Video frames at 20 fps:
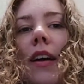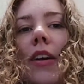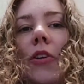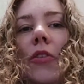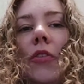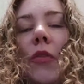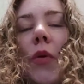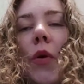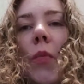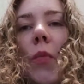
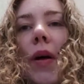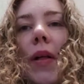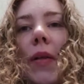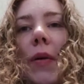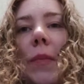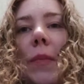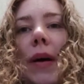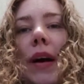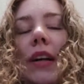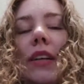Hello everyone,
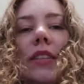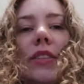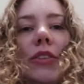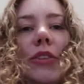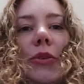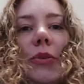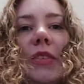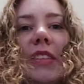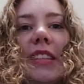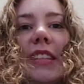welcome back
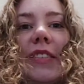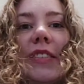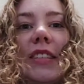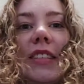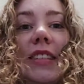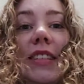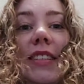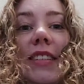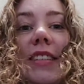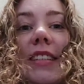to
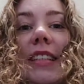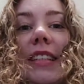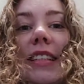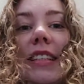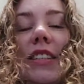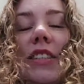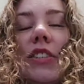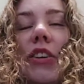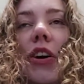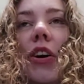70s and 80s